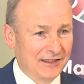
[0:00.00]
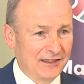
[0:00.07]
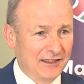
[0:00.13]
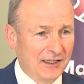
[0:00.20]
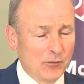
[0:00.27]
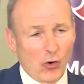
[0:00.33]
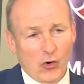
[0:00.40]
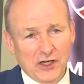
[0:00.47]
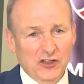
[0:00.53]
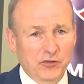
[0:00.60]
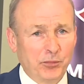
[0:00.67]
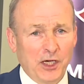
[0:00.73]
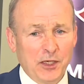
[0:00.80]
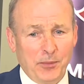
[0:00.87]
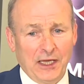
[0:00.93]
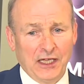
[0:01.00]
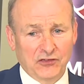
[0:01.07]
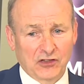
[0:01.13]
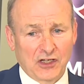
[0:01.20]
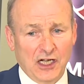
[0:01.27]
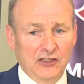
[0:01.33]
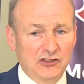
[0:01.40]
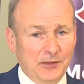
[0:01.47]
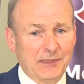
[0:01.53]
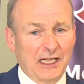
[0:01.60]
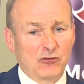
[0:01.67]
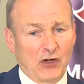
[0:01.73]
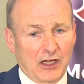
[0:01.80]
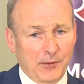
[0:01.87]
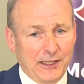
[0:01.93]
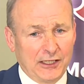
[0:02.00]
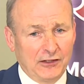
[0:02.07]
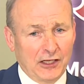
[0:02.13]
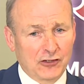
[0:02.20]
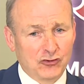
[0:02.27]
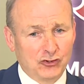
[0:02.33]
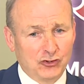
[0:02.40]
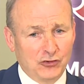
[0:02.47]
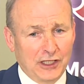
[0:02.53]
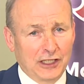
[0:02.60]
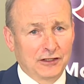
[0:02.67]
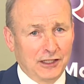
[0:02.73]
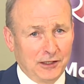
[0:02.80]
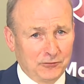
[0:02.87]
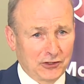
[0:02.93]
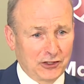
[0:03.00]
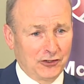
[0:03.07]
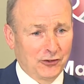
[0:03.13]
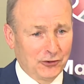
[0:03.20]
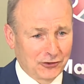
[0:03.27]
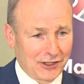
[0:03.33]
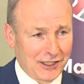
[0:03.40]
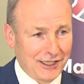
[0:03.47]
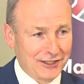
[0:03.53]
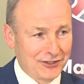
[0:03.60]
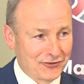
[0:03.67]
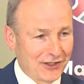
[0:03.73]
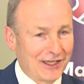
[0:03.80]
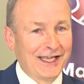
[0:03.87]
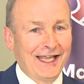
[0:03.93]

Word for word: They more or less bypassed college. I'm not recommending that you do that. I'm saying you go to college.